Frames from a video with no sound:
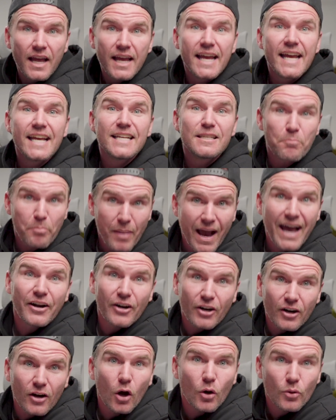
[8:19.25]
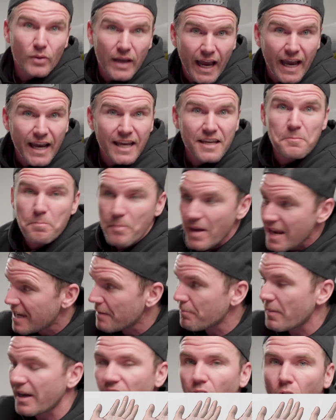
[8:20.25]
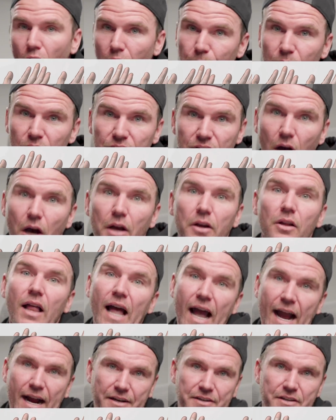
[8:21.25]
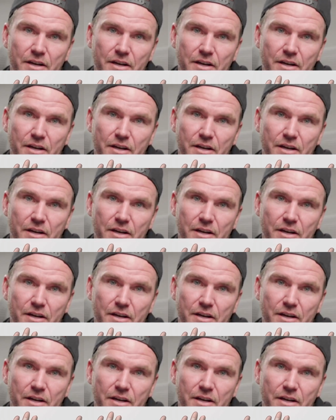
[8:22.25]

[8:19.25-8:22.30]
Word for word: is better, okay? Making my carpal tunnel act